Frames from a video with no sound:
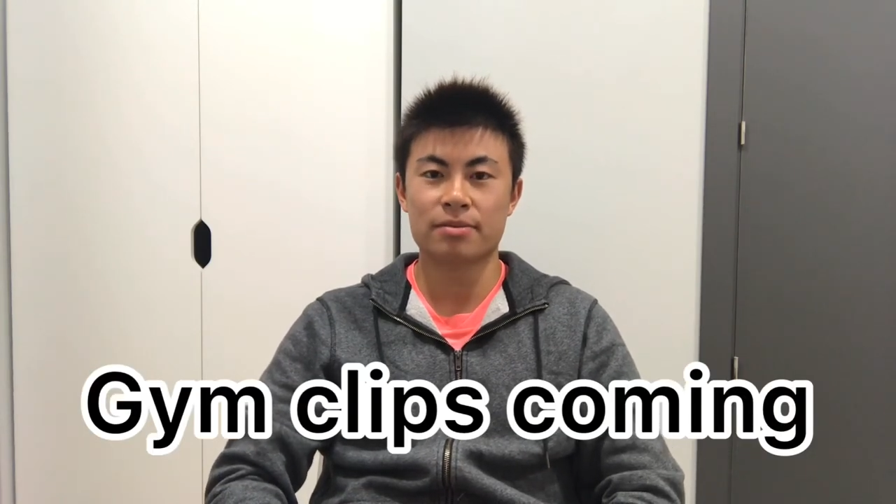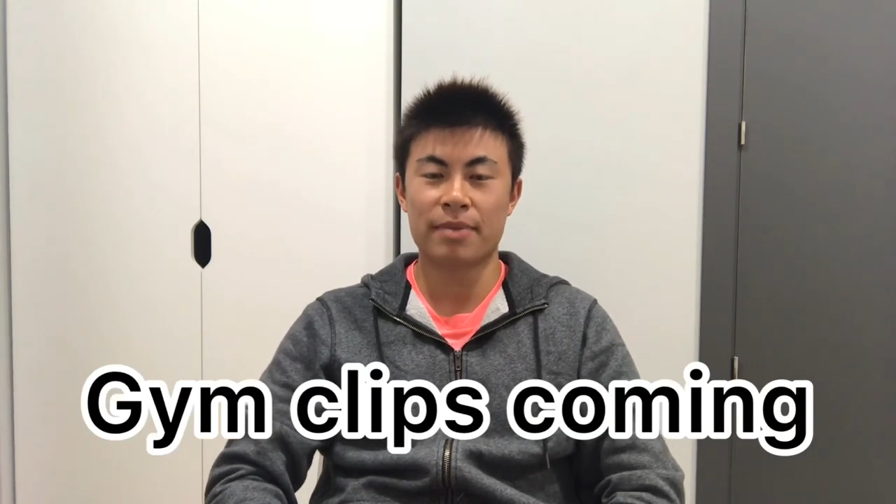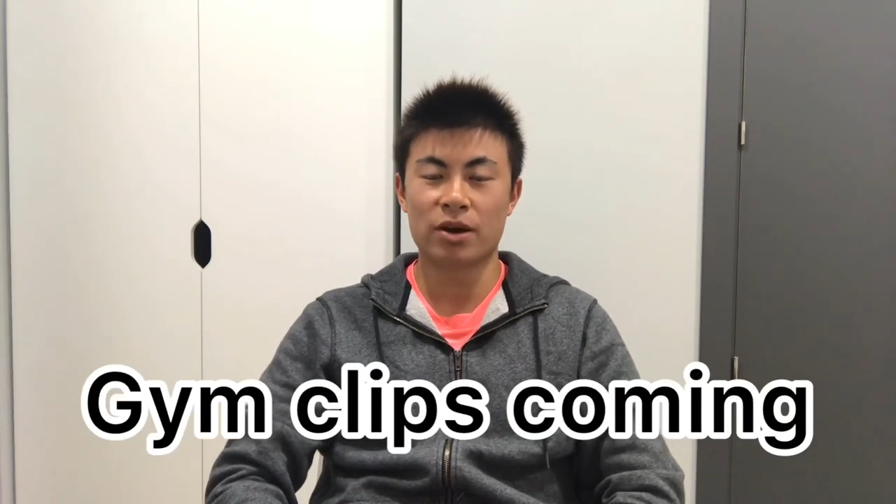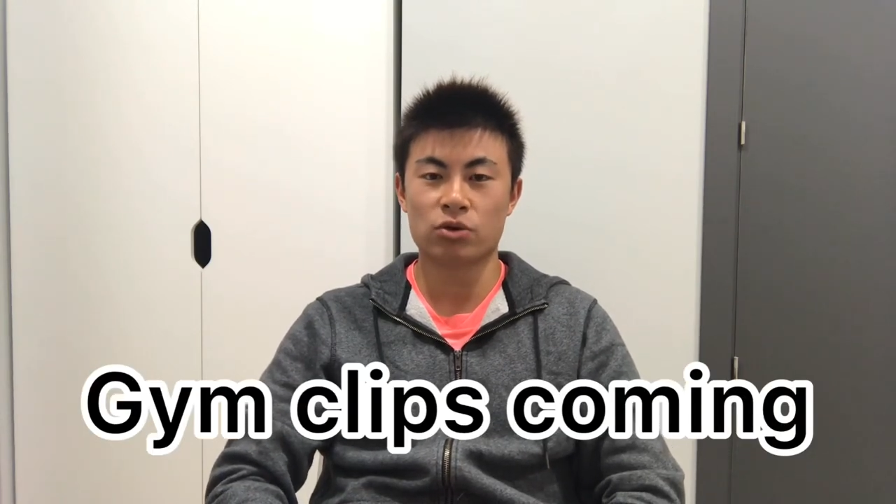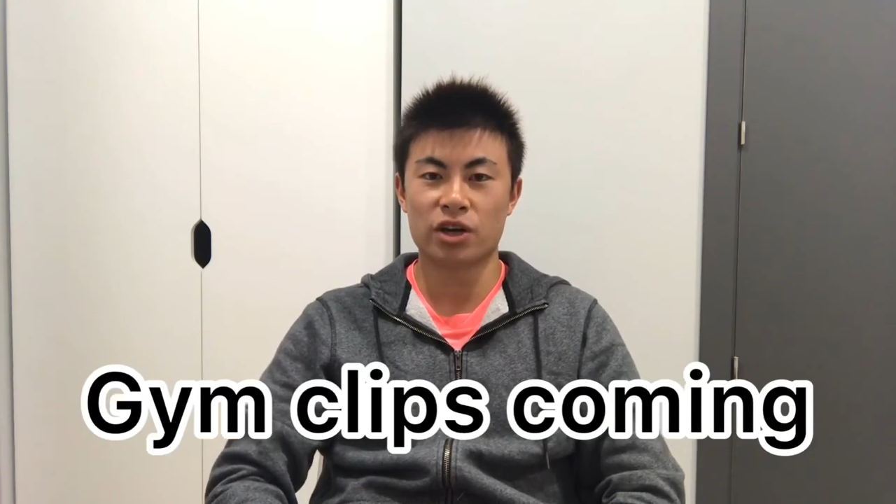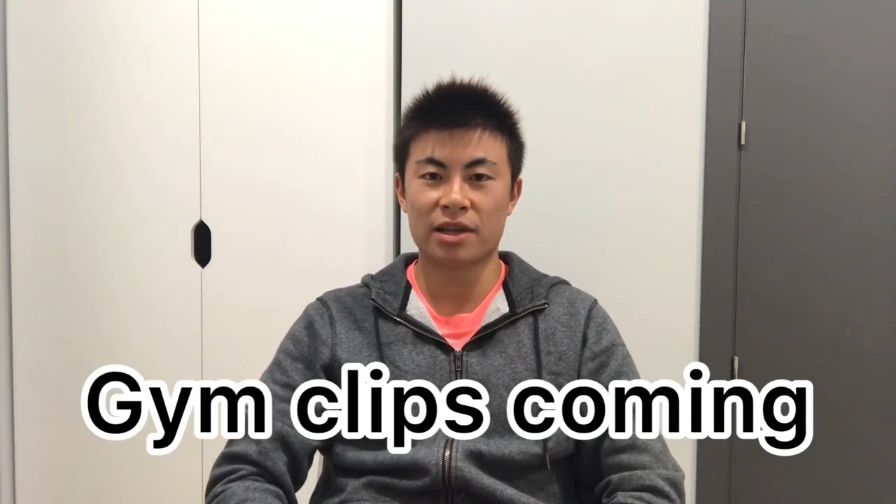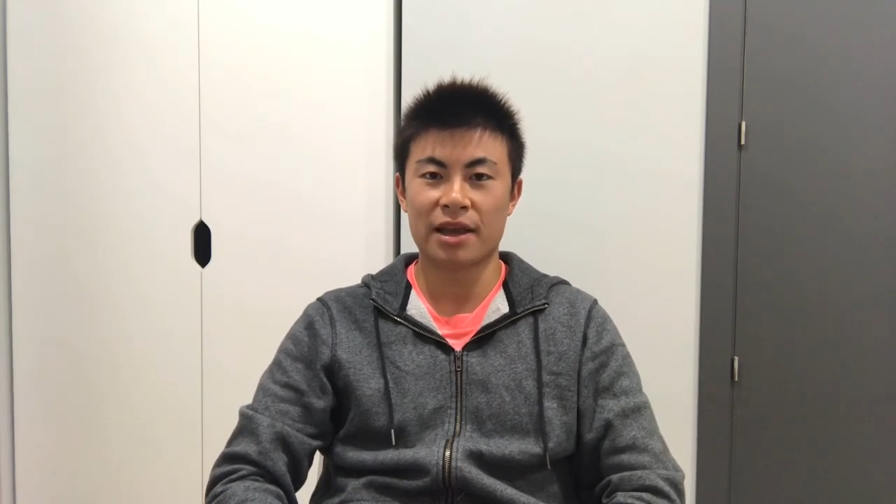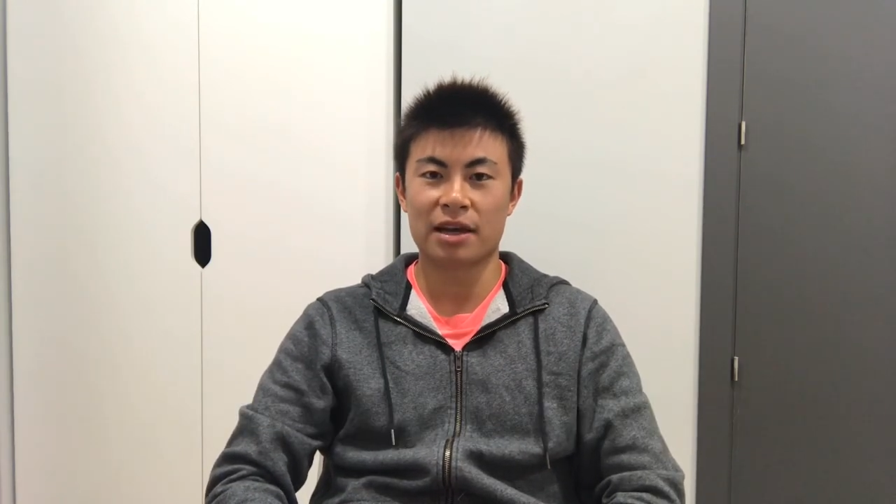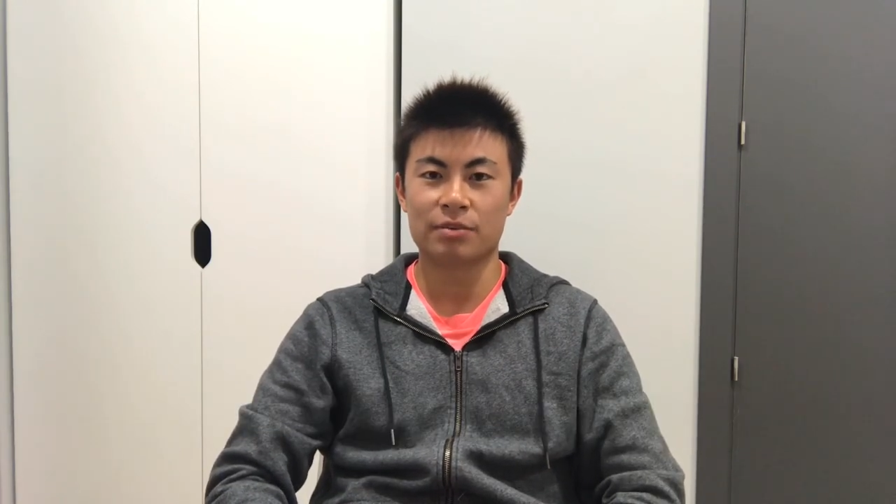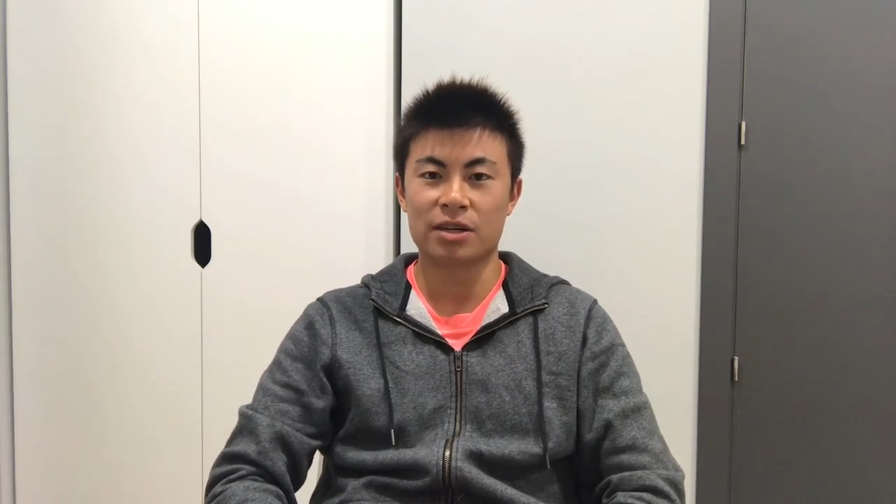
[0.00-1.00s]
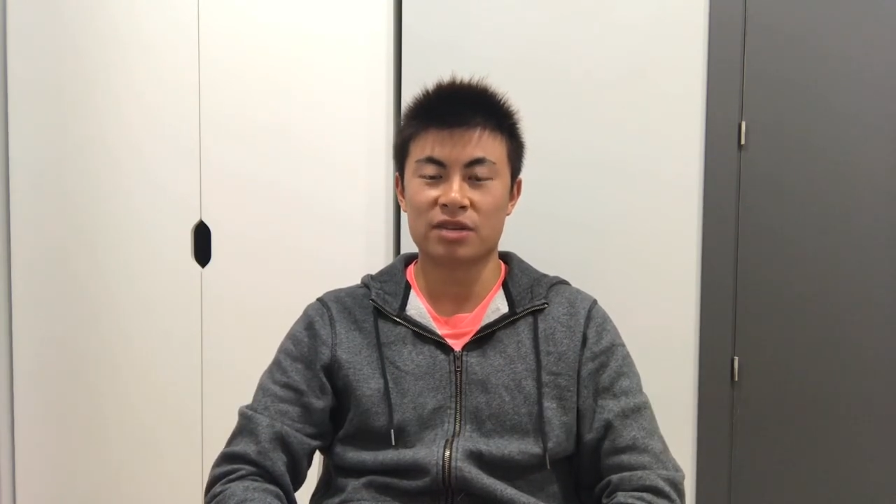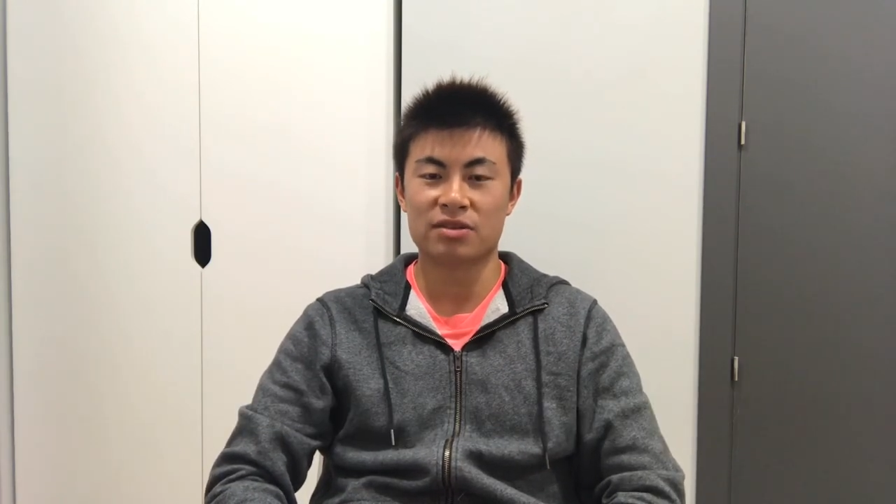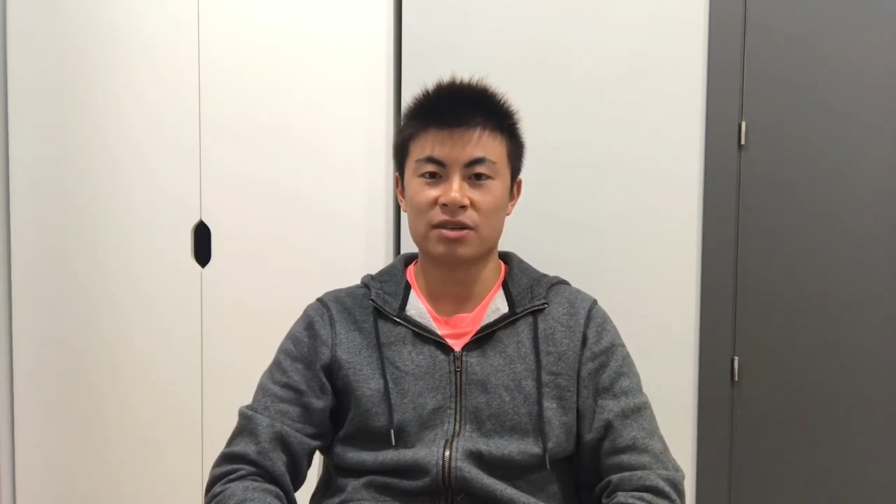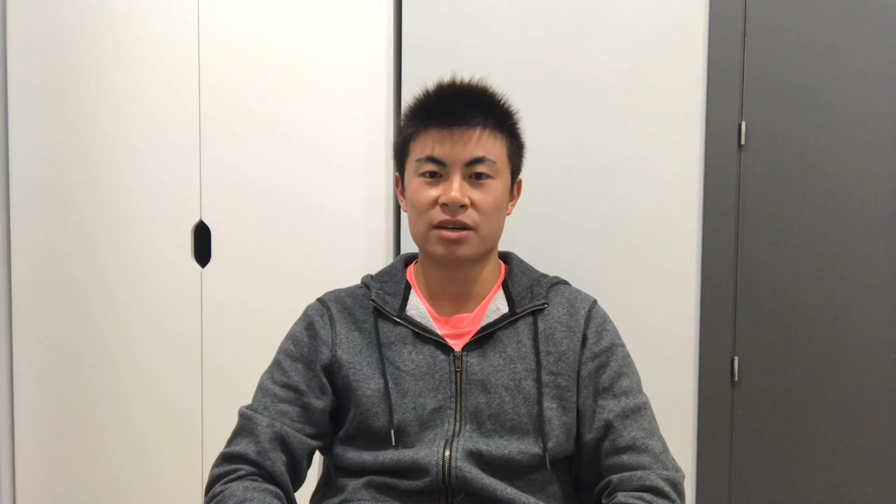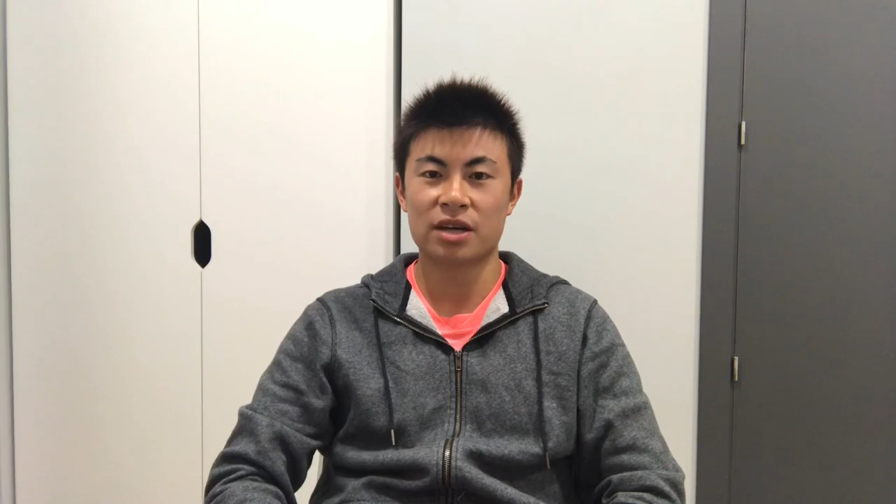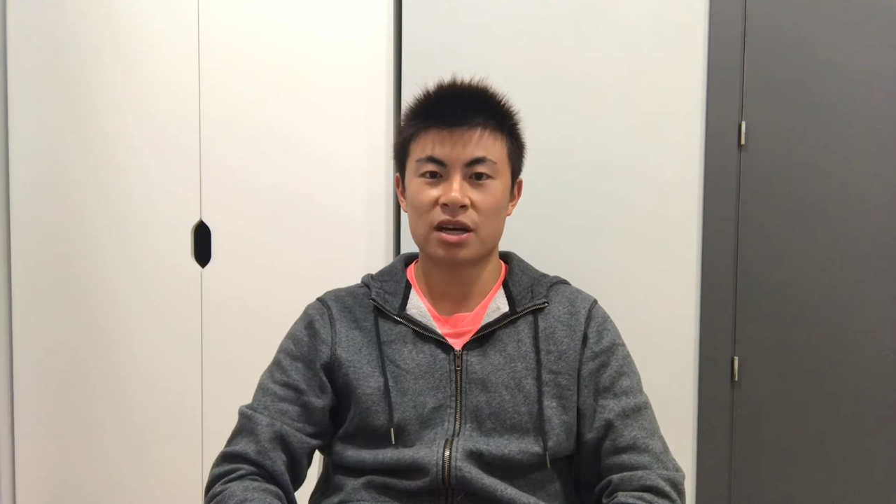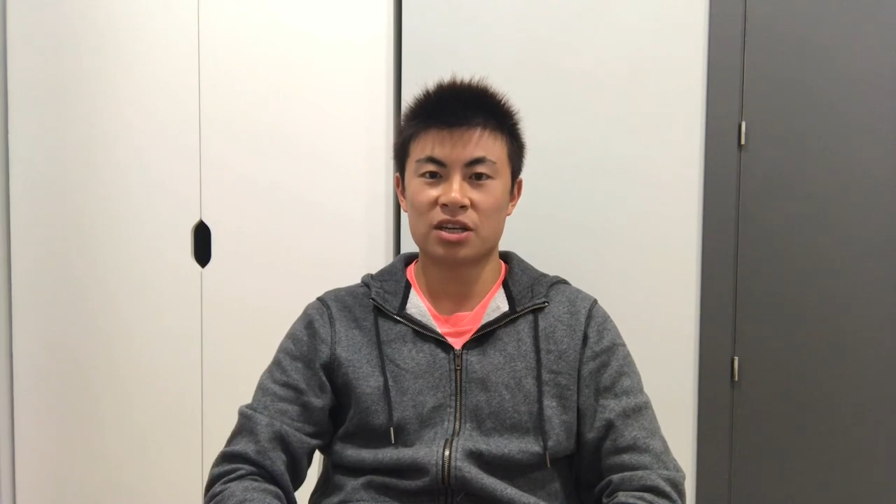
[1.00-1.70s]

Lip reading: battle jet lag, because you're